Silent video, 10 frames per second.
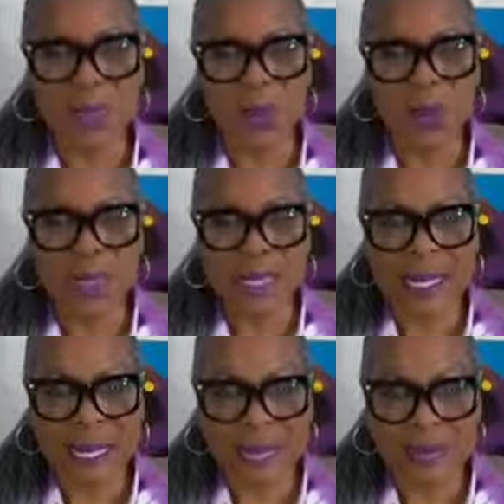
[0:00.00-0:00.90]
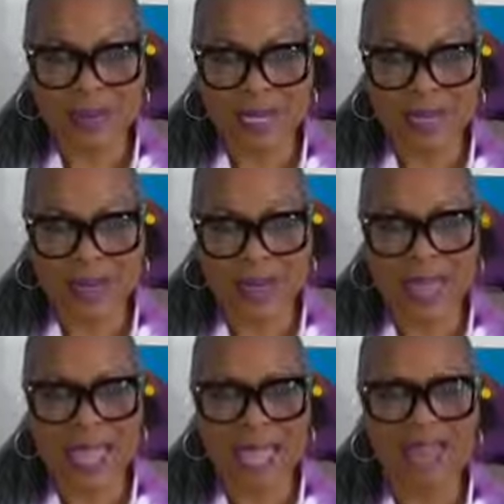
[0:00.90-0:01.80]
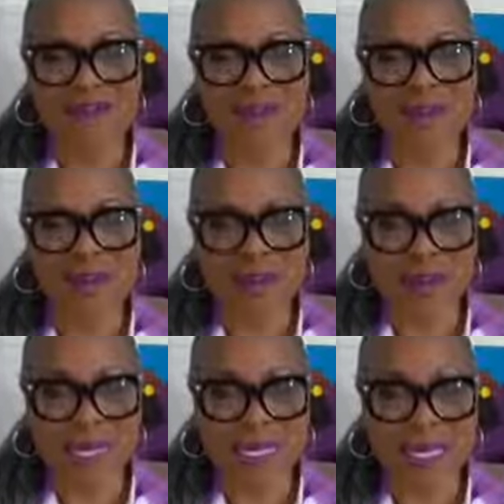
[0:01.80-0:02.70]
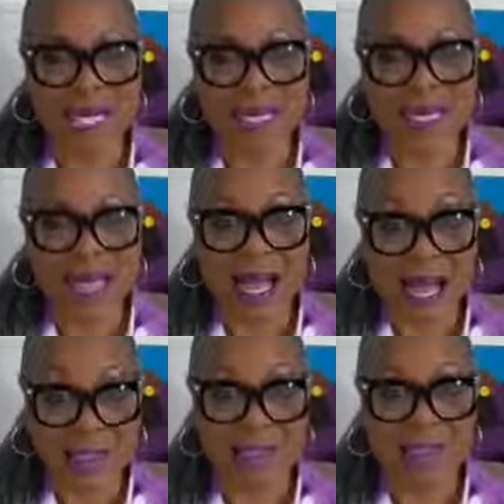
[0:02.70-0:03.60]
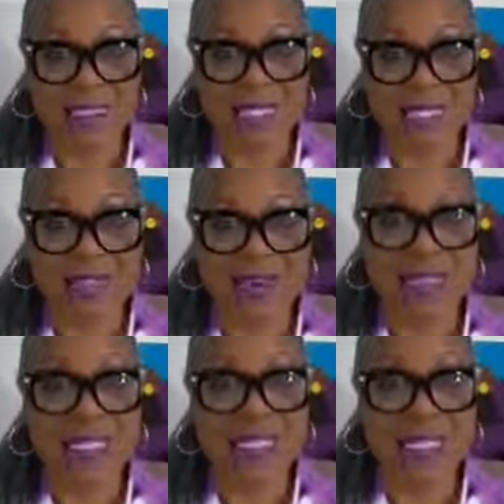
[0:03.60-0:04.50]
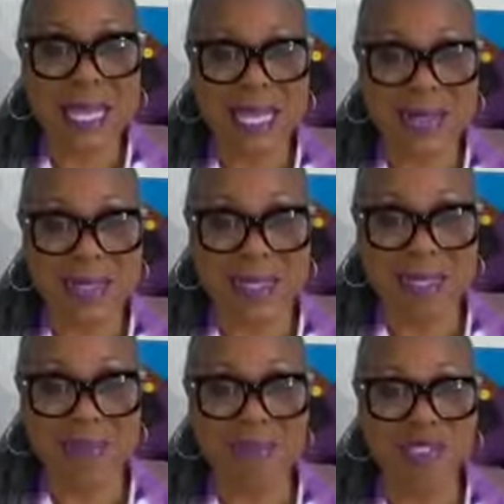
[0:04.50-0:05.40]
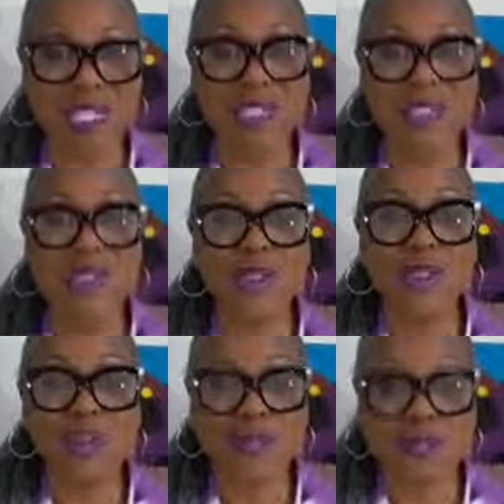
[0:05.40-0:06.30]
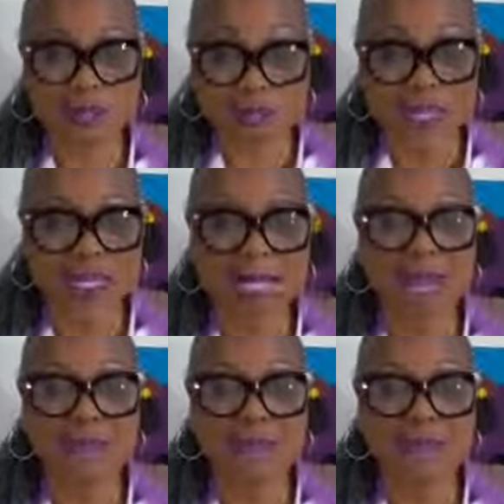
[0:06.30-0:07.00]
We came here, everyone, I believe, with an assignment, something to do, something that